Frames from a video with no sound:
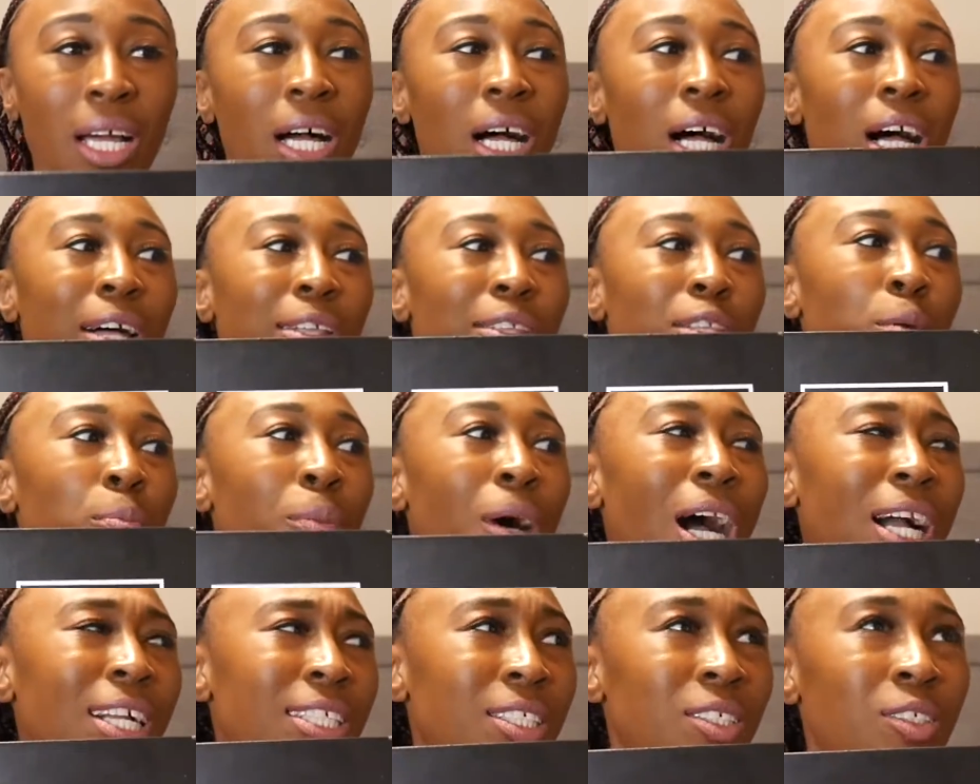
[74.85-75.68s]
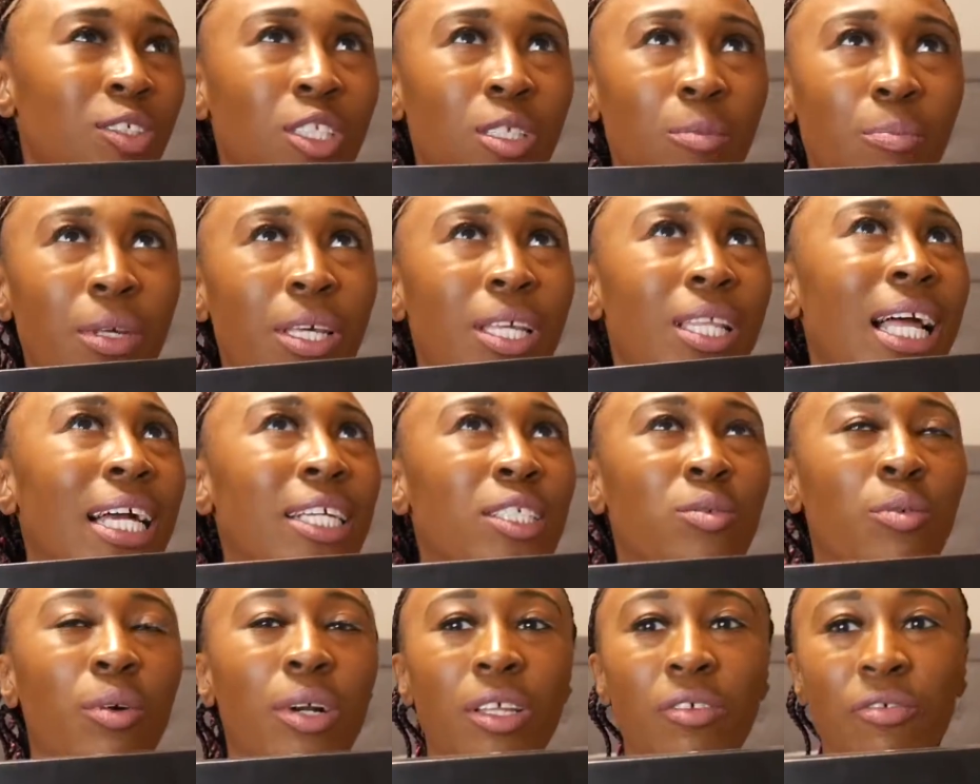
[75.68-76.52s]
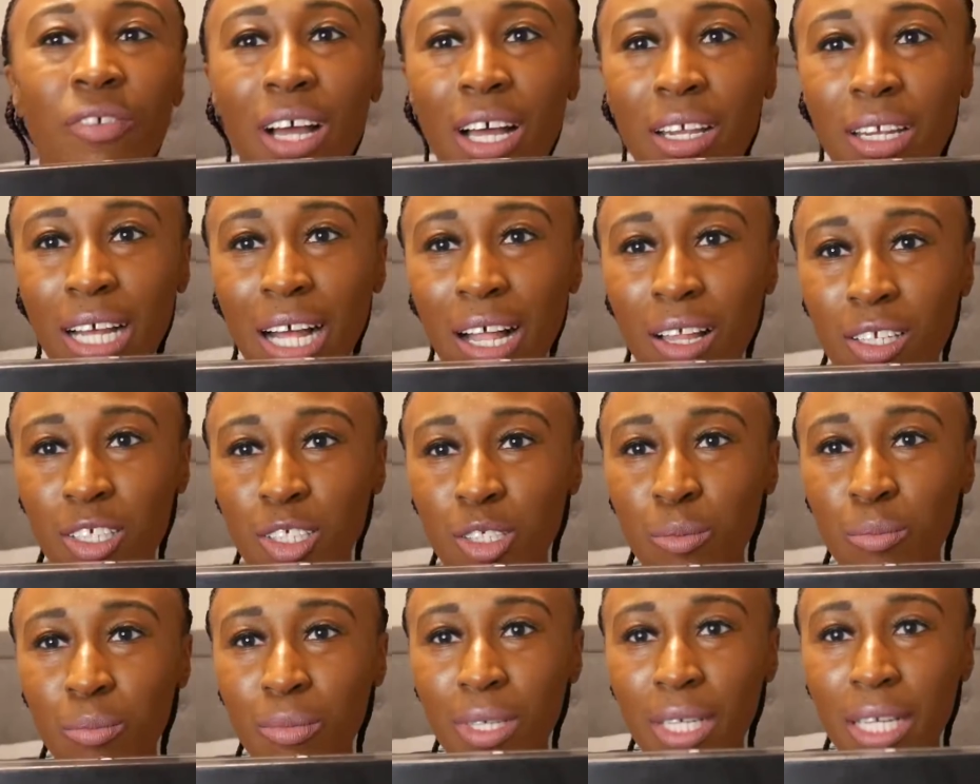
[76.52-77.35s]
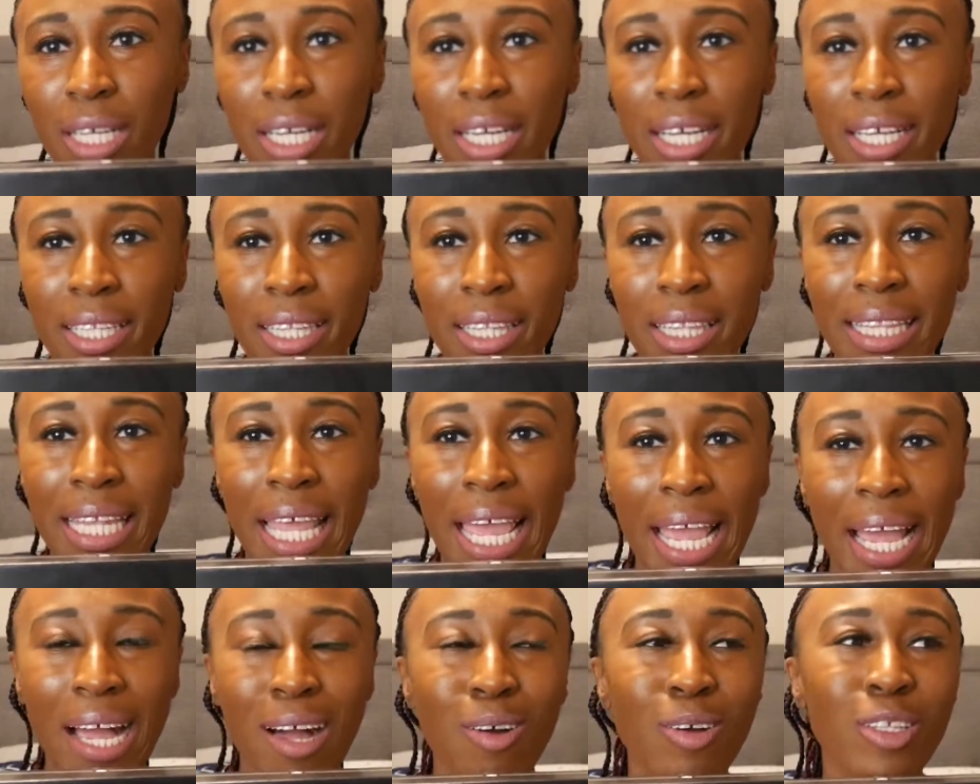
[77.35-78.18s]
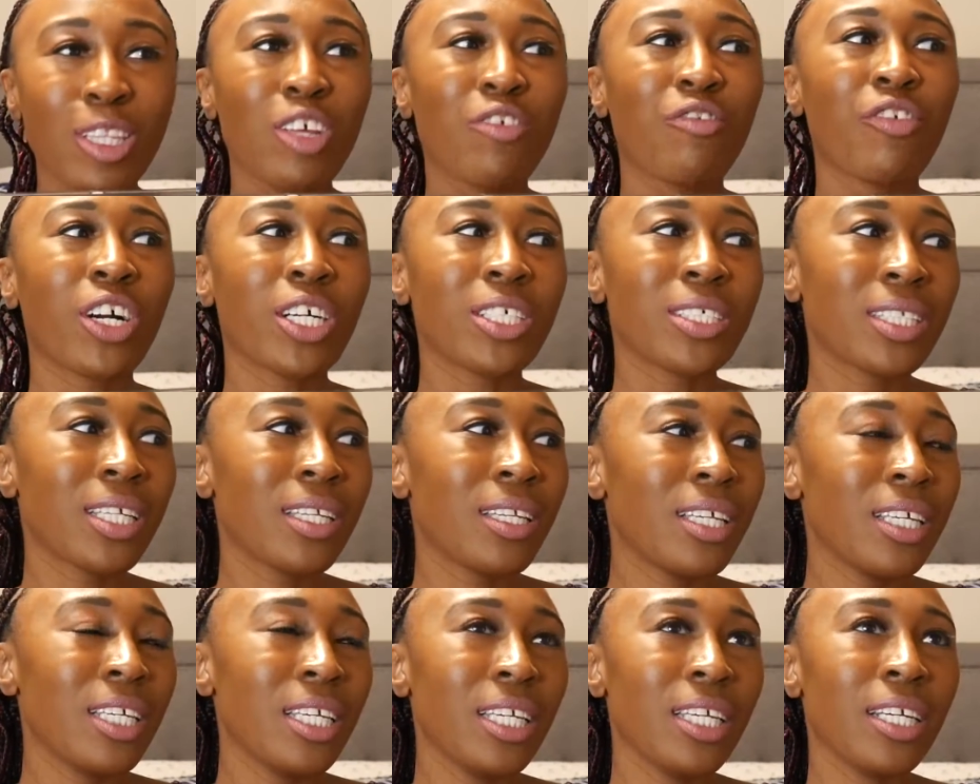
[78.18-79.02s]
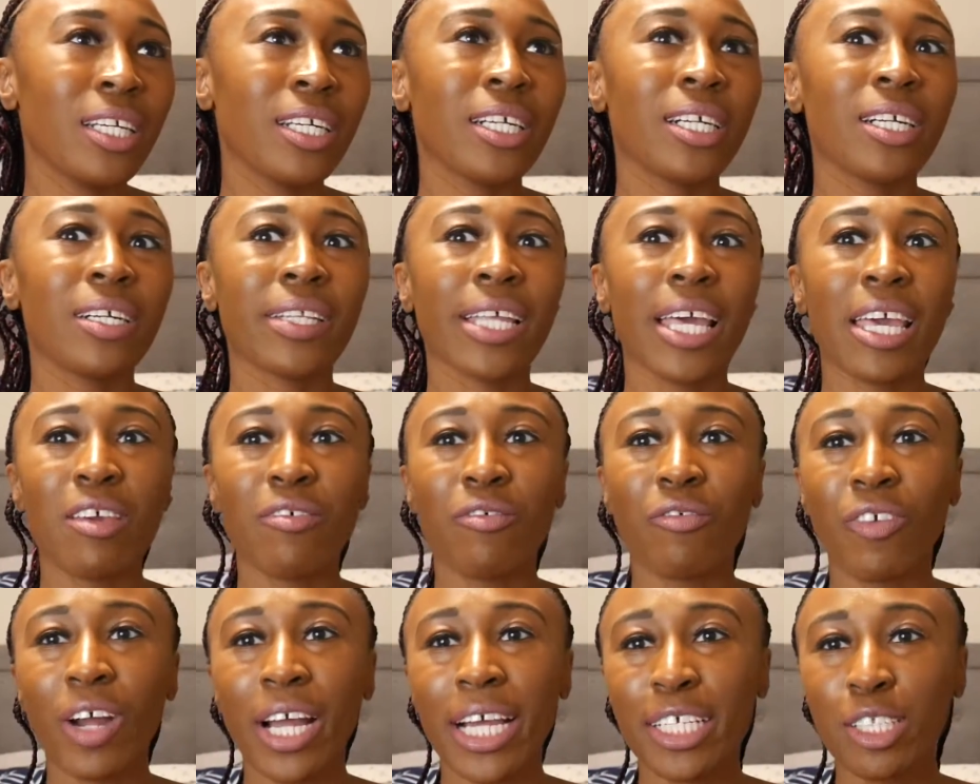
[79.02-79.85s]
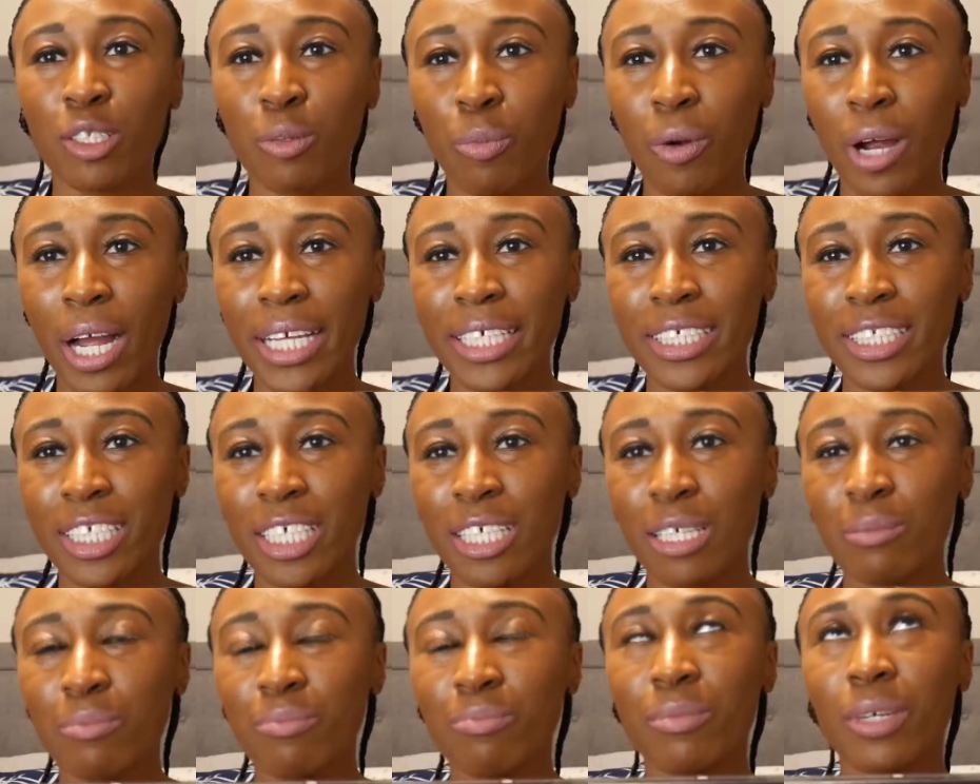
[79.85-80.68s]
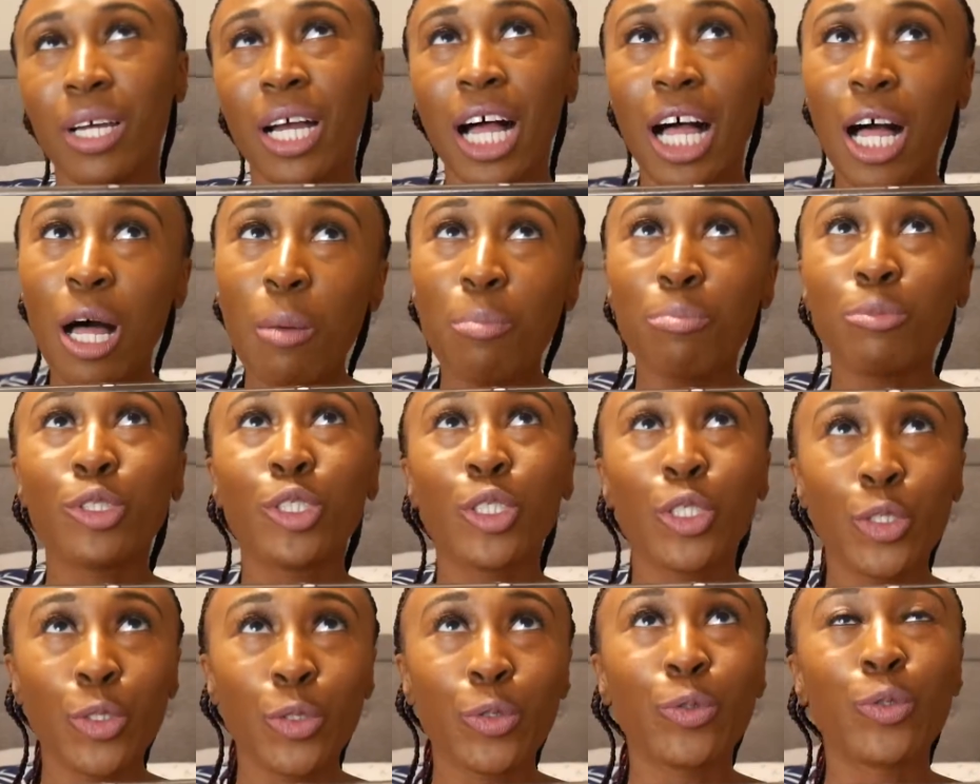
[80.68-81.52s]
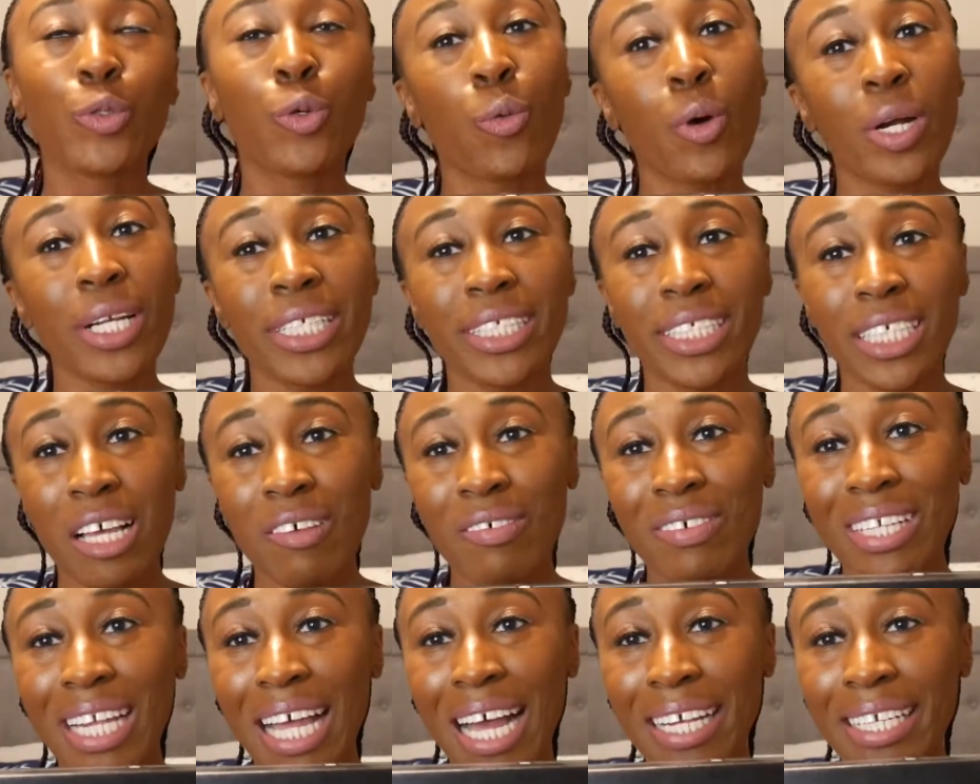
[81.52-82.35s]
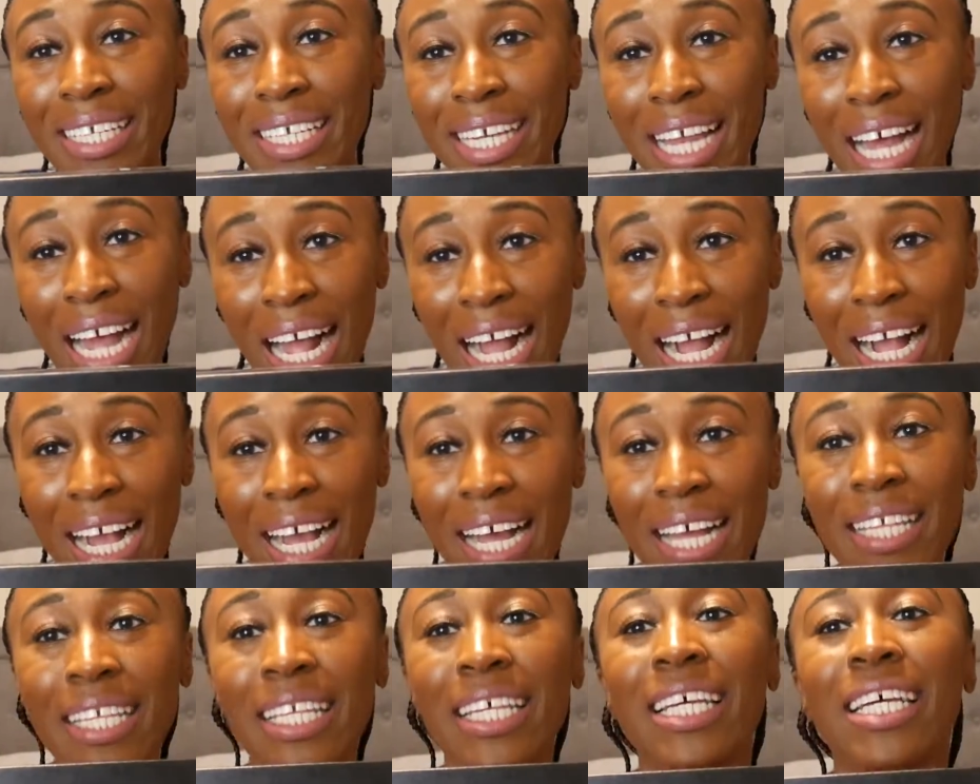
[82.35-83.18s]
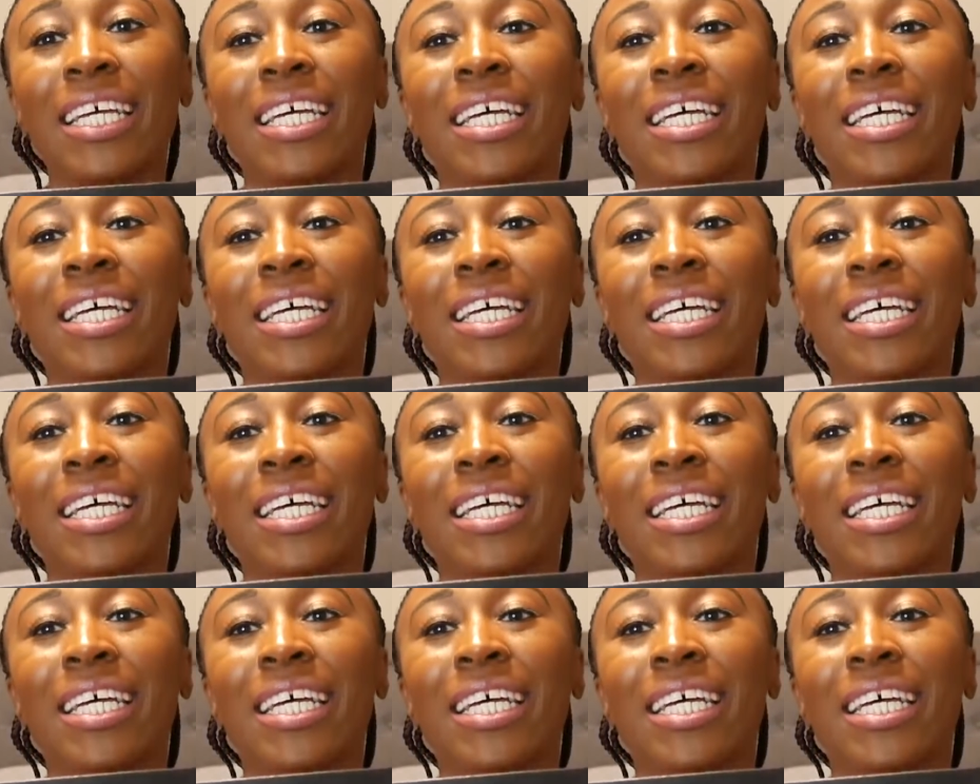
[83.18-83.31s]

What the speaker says: The box used to be like $25 a month. Now at the first of the year, they raised the price up to $27.99.